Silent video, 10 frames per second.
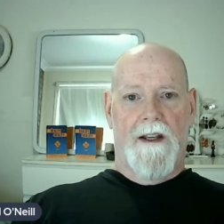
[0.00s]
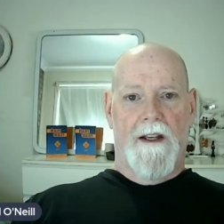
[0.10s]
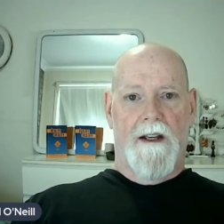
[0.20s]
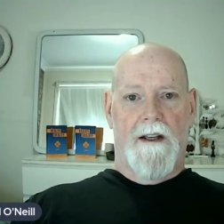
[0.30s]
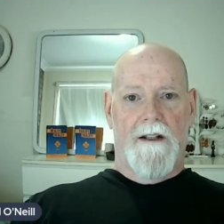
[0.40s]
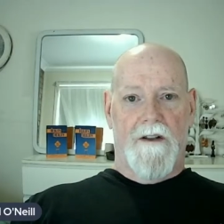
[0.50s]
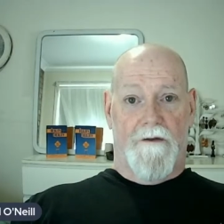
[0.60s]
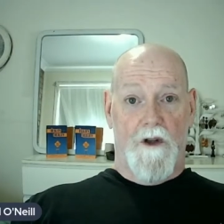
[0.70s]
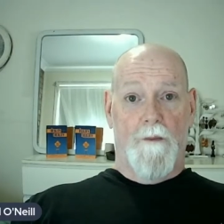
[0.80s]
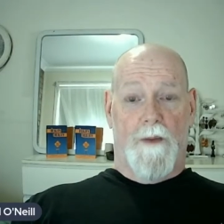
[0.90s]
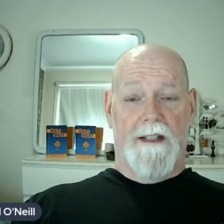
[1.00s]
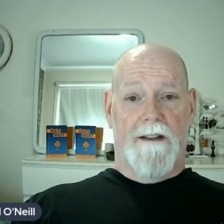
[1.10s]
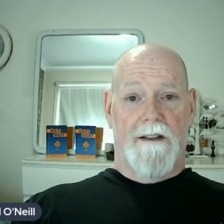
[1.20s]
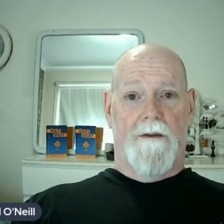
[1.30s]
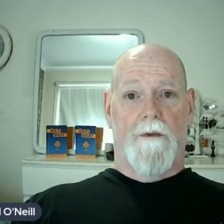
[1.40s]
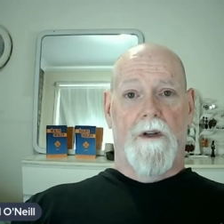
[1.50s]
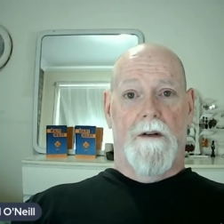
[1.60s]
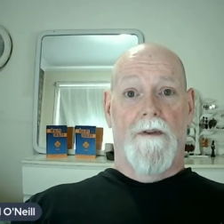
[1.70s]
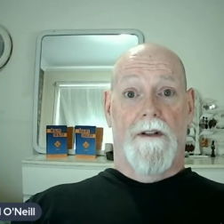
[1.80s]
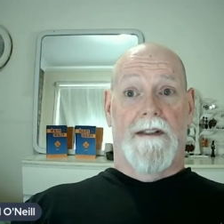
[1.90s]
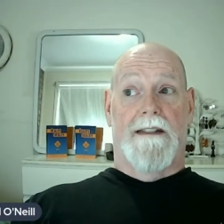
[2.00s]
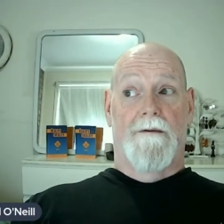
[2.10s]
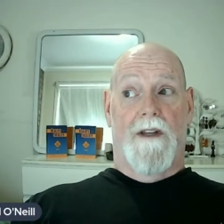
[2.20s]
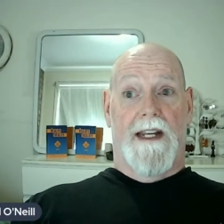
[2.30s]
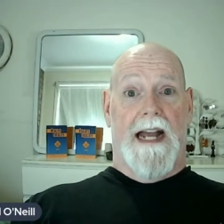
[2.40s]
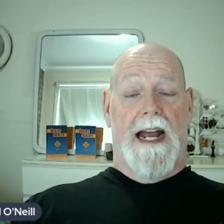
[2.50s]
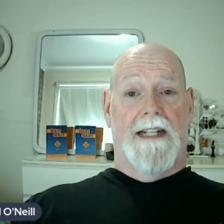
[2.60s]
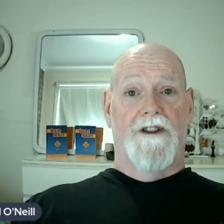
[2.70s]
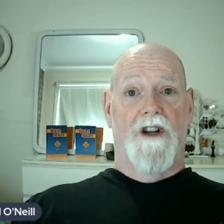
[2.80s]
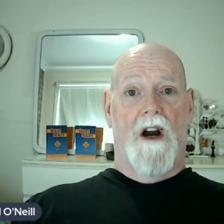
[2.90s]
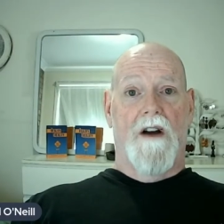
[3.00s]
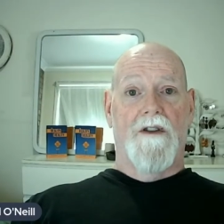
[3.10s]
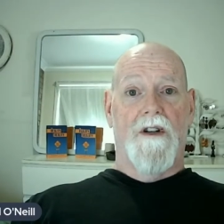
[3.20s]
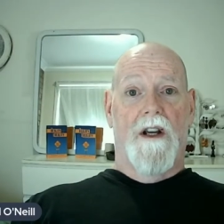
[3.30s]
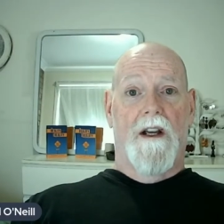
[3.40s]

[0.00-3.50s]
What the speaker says: There's a few places where the guy in charge,